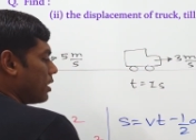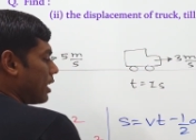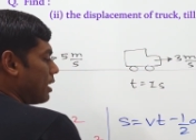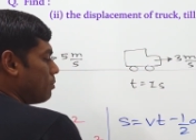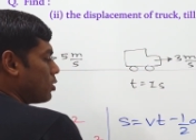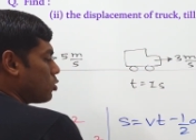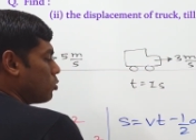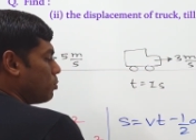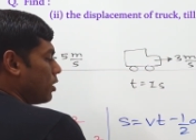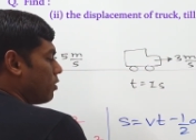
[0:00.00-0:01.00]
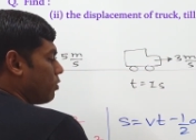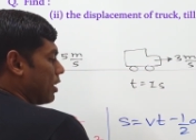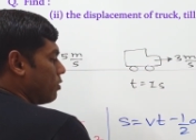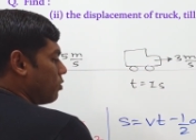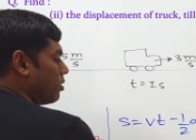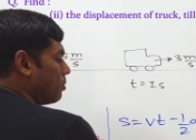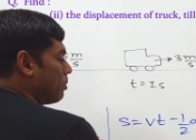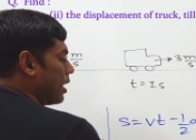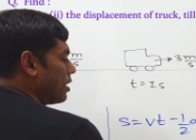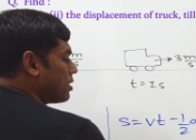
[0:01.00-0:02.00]
Time is 2.5
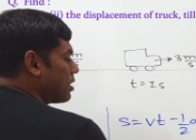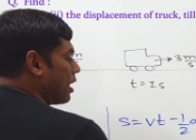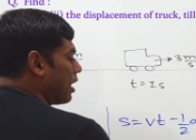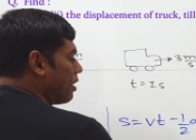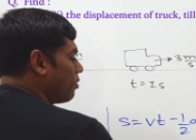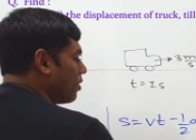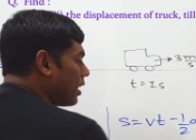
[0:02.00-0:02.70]
minus half.